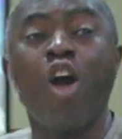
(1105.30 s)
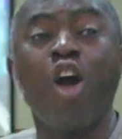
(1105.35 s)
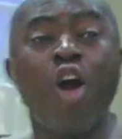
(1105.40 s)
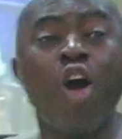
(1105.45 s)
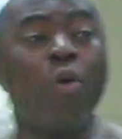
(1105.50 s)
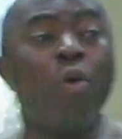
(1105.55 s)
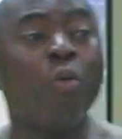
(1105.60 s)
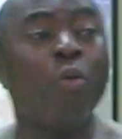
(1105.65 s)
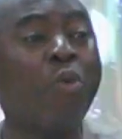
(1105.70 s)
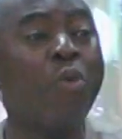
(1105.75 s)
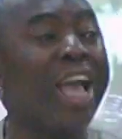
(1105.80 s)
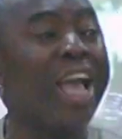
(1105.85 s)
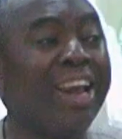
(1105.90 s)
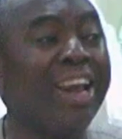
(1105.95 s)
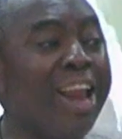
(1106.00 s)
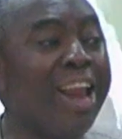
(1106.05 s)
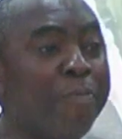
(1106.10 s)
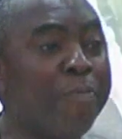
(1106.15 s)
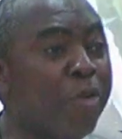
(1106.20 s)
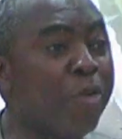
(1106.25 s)
we are
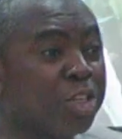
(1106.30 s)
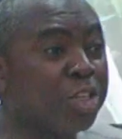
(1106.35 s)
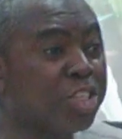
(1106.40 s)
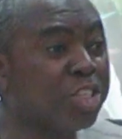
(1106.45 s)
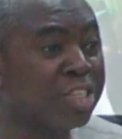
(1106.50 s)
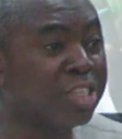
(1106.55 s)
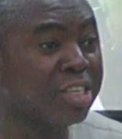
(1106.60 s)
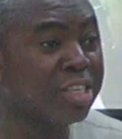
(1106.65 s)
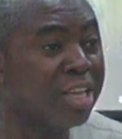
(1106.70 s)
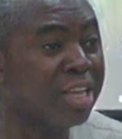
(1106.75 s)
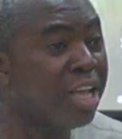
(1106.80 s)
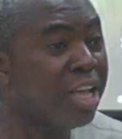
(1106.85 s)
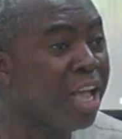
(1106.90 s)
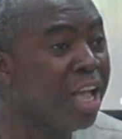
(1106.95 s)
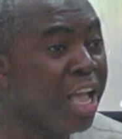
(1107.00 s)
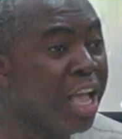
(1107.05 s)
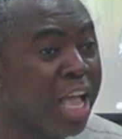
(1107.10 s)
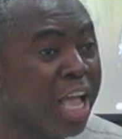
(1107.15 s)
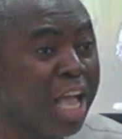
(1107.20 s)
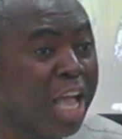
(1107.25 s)
lepers,
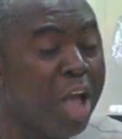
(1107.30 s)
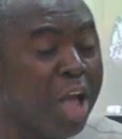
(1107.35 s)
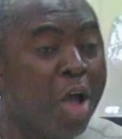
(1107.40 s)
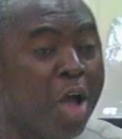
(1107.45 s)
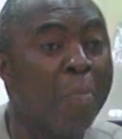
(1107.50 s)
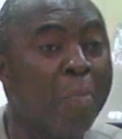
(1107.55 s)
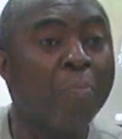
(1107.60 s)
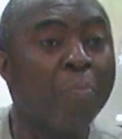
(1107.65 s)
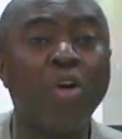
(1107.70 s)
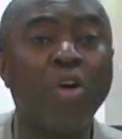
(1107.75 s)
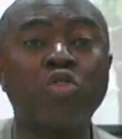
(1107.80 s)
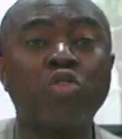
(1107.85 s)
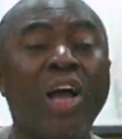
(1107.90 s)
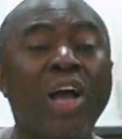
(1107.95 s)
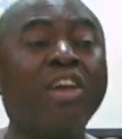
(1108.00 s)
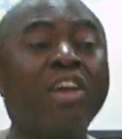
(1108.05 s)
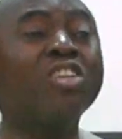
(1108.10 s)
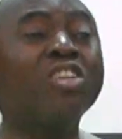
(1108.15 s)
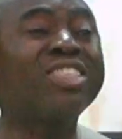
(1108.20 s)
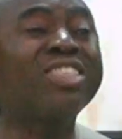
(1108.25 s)
but we are not
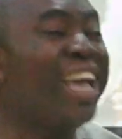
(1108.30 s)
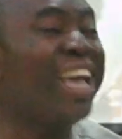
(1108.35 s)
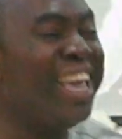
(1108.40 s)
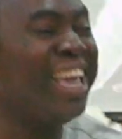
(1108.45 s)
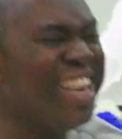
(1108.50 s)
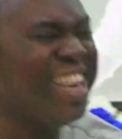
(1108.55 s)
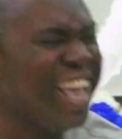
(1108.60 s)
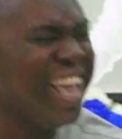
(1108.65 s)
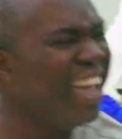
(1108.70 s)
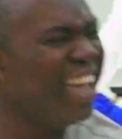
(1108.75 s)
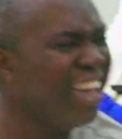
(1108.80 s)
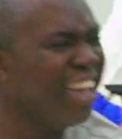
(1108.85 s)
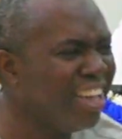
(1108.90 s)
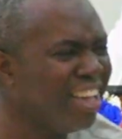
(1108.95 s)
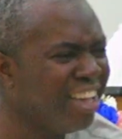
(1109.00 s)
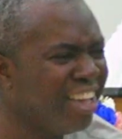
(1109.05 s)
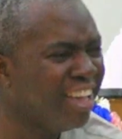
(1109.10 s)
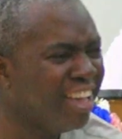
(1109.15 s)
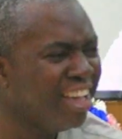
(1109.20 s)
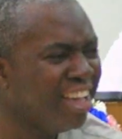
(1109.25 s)
staying here.
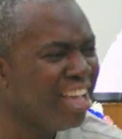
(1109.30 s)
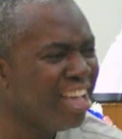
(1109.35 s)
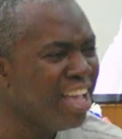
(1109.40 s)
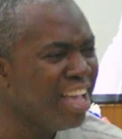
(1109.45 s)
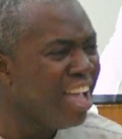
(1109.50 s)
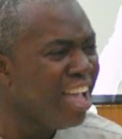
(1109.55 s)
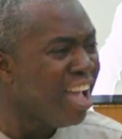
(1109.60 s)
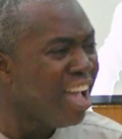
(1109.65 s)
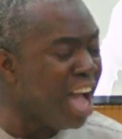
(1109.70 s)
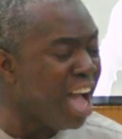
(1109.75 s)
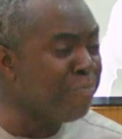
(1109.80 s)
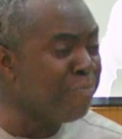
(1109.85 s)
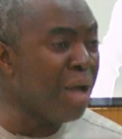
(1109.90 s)
And Bible